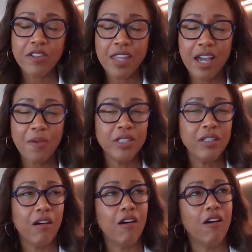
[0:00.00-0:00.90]
in that
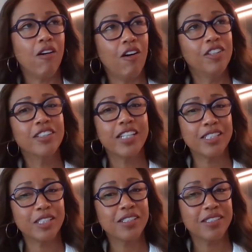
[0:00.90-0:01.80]
one. Oh,
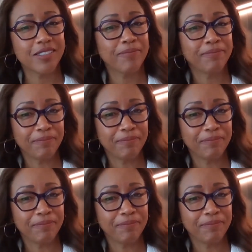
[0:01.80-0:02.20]
that's